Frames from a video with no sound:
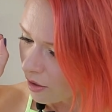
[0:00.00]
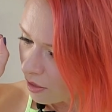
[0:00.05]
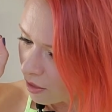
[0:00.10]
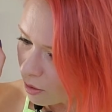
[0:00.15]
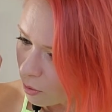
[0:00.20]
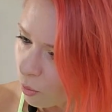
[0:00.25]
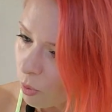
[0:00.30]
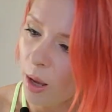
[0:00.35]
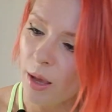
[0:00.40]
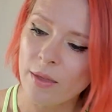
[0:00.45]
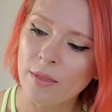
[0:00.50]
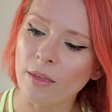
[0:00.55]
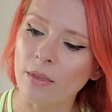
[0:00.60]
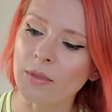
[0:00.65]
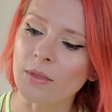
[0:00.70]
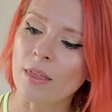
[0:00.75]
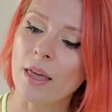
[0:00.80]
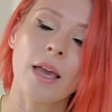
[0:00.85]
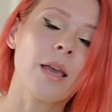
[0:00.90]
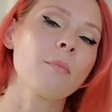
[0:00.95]
the way
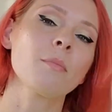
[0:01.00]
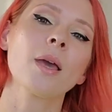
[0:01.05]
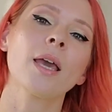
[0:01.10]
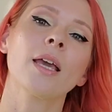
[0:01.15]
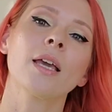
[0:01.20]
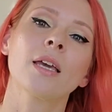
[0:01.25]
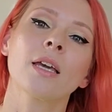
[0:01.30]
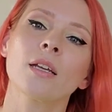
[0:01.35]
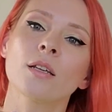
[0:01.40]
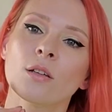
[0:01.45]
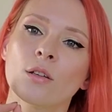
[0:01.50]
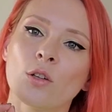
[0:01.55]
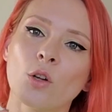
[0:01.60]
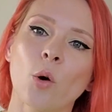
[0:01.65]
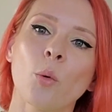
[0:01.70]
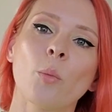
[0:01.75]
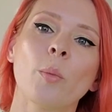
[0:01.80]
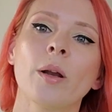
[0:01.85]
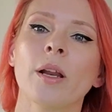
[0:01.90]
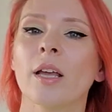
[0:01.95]
that they make it,
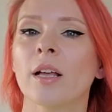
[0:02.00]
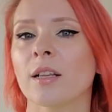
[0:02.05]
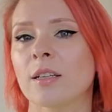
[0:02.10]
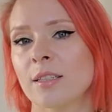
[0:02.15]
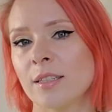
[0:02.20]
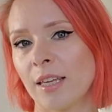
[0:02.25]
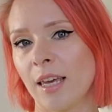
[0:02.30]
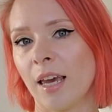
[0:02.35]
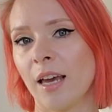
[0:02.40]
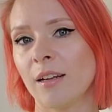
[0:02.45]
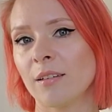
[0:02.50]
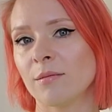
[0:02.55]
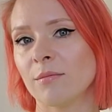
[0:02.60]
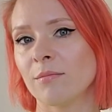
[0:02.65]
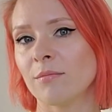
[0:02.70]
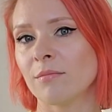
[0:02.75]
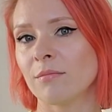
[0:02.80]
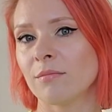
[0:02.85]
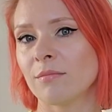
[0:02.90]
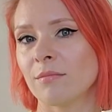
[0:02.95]
nobody else can?